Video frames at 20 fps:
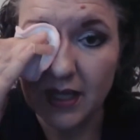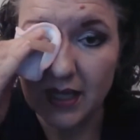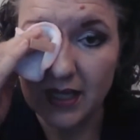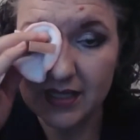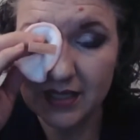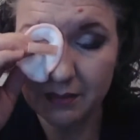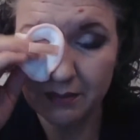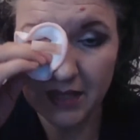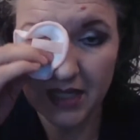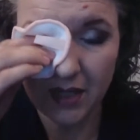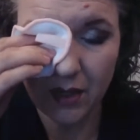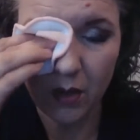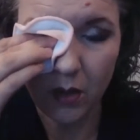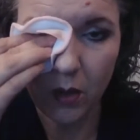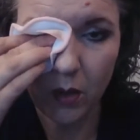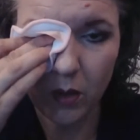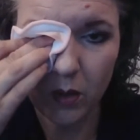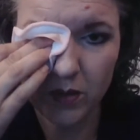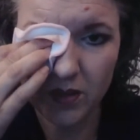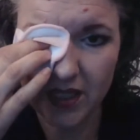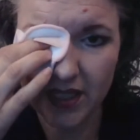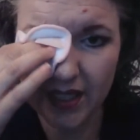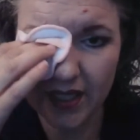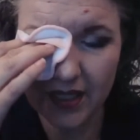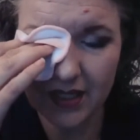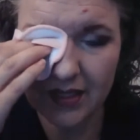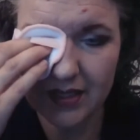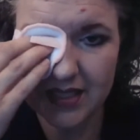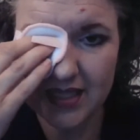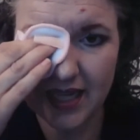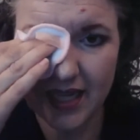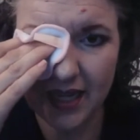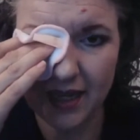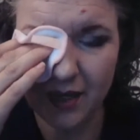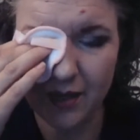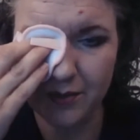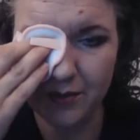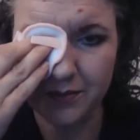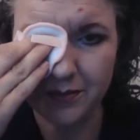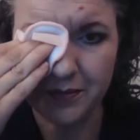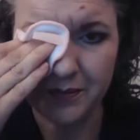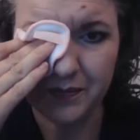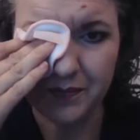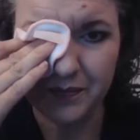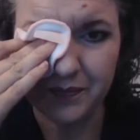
is I'm going to hold it down